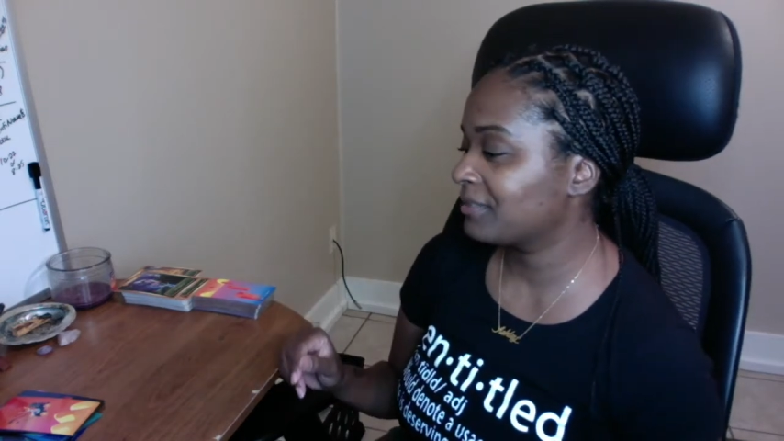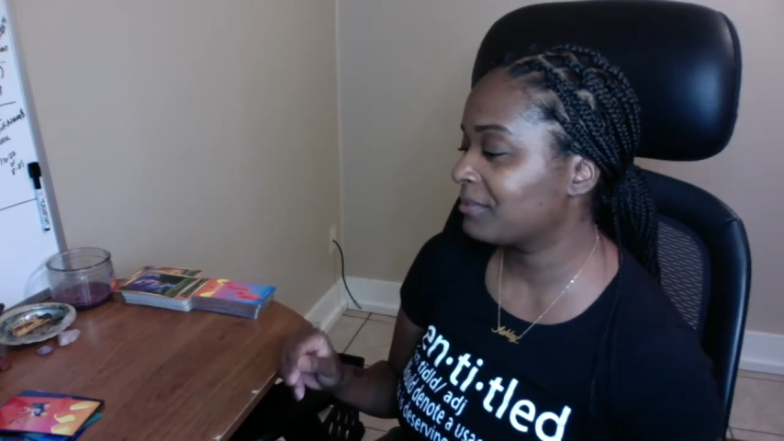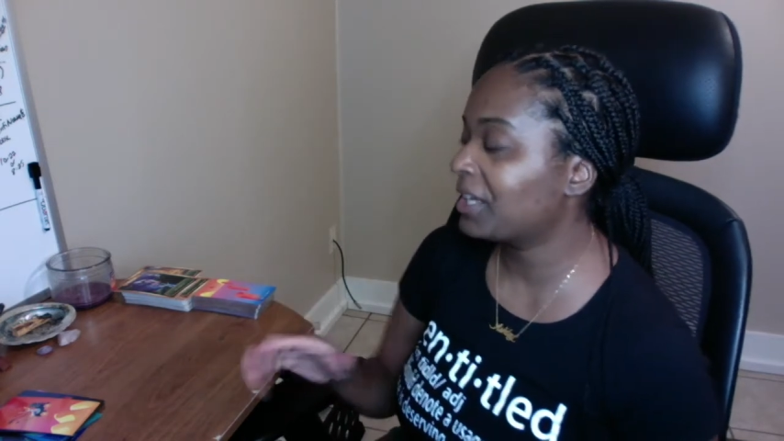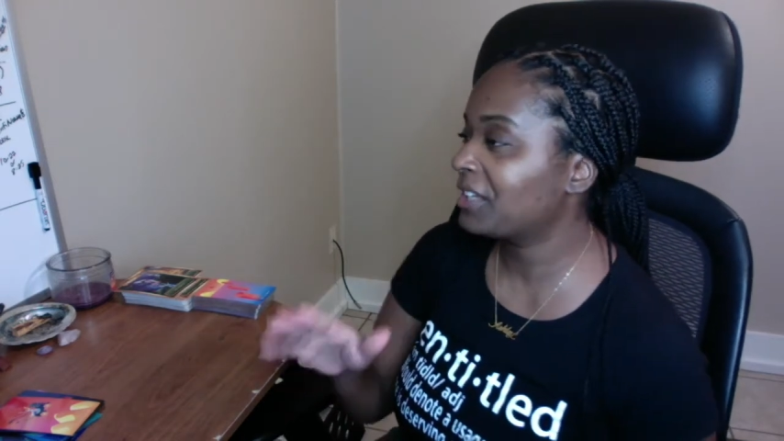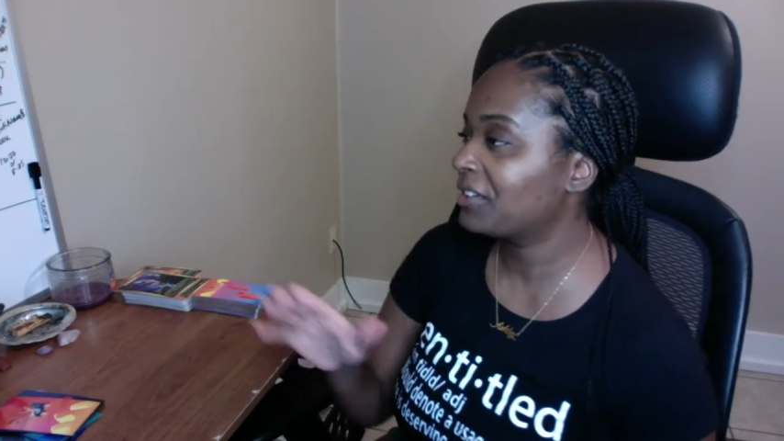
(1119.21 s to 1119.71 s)

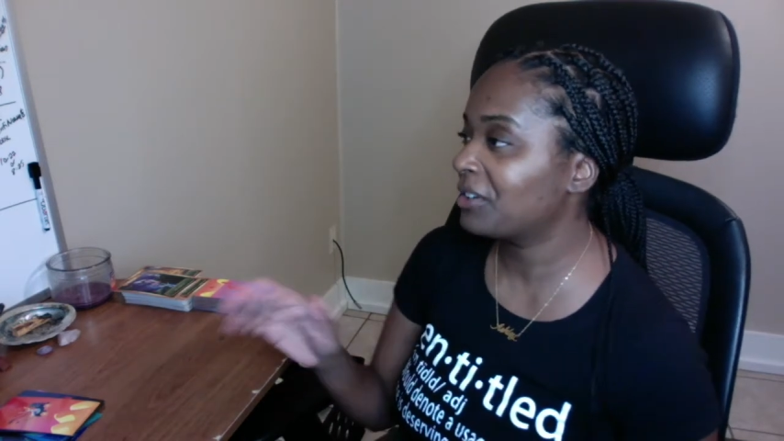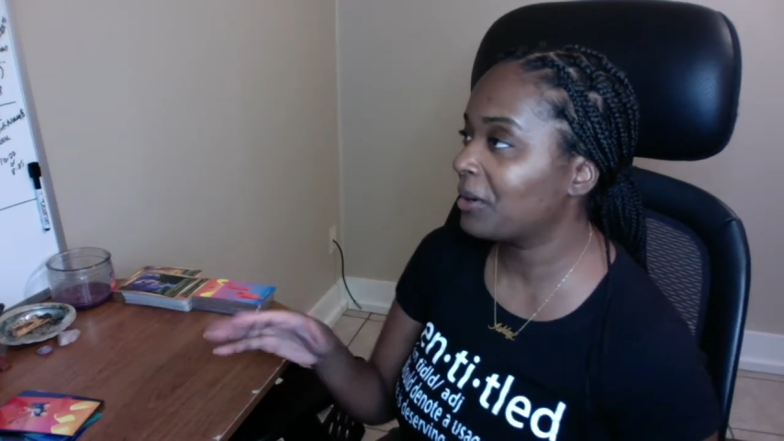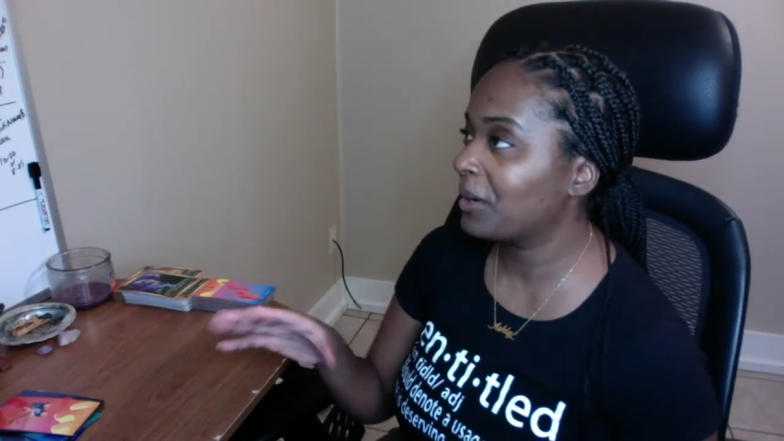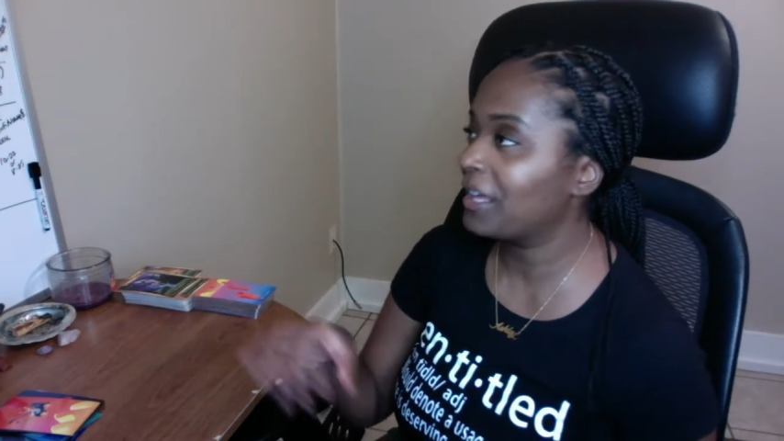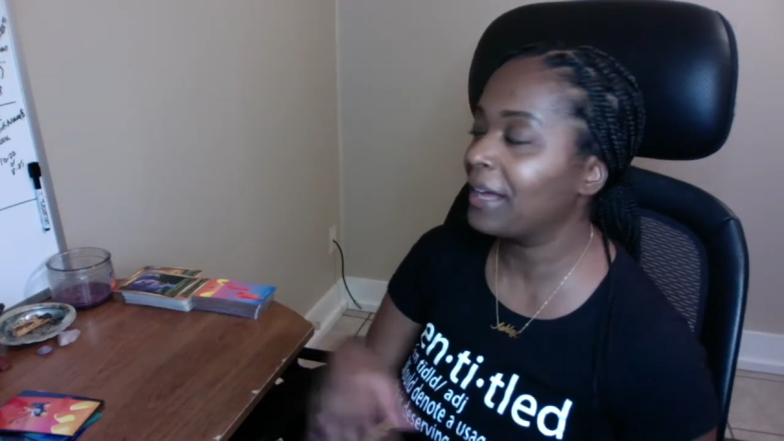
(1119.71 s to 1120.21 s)
But you know,
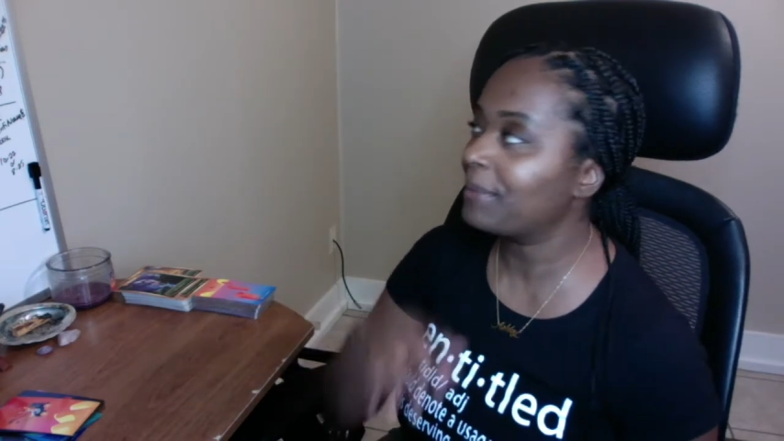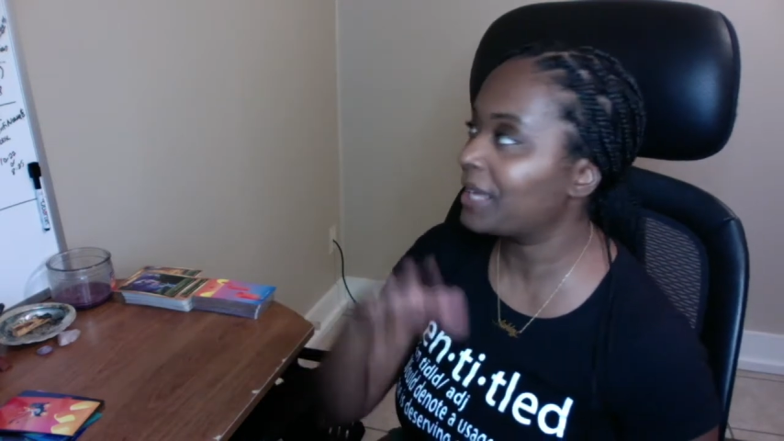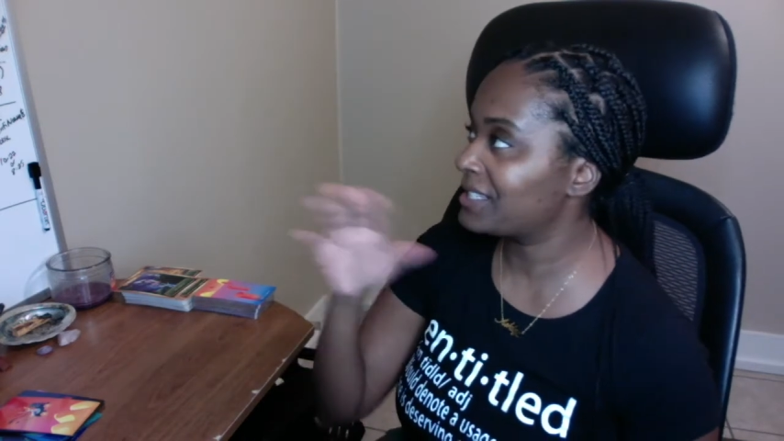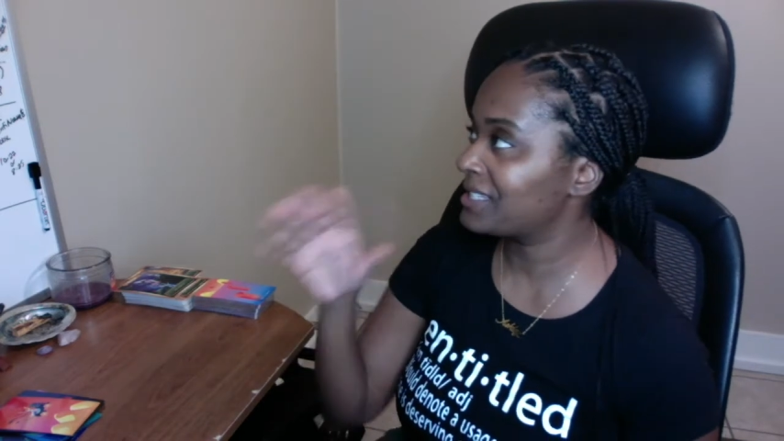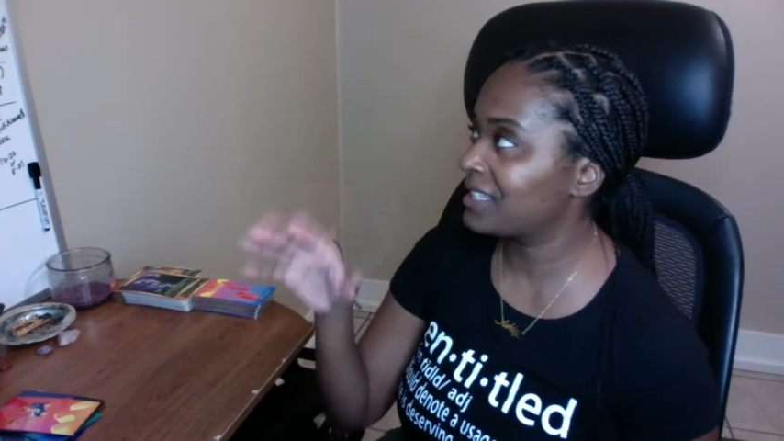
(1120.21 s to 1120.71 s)
I'm
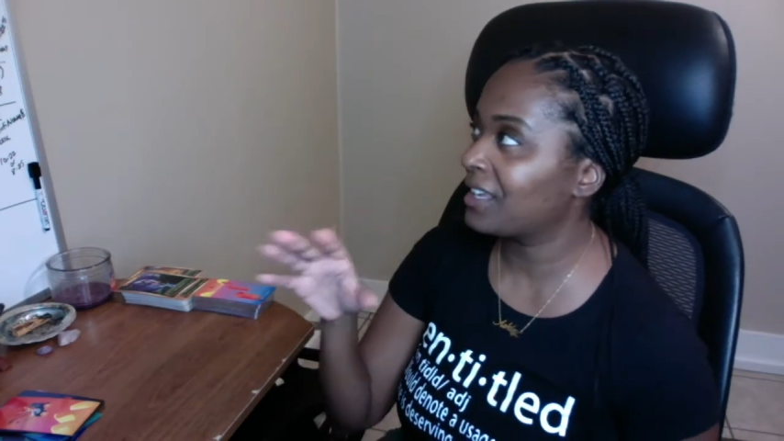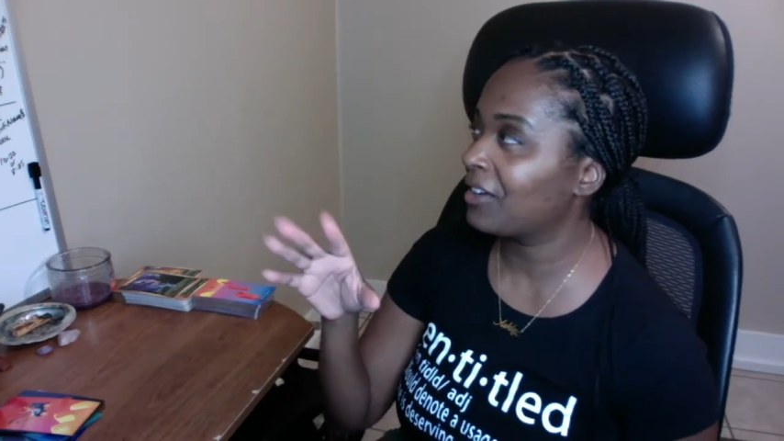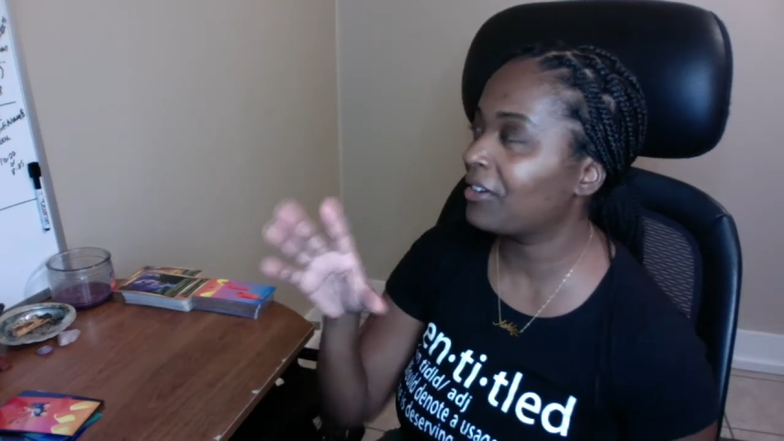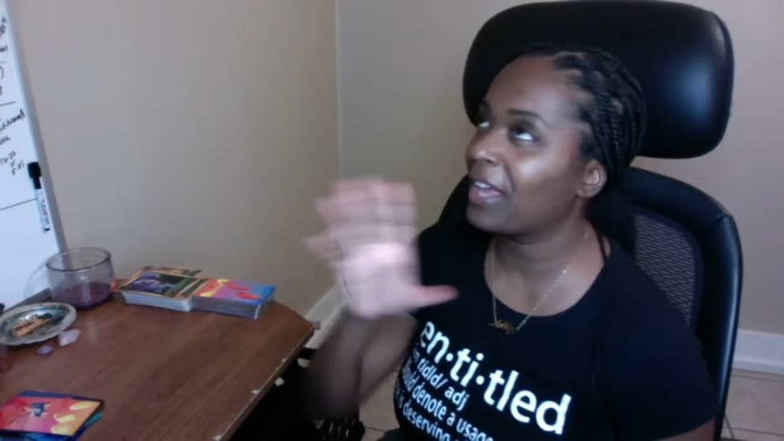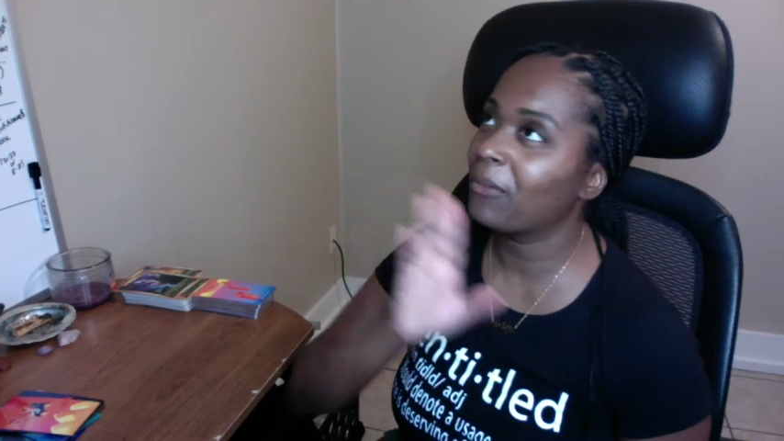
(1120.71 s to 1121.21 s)
not saying okay.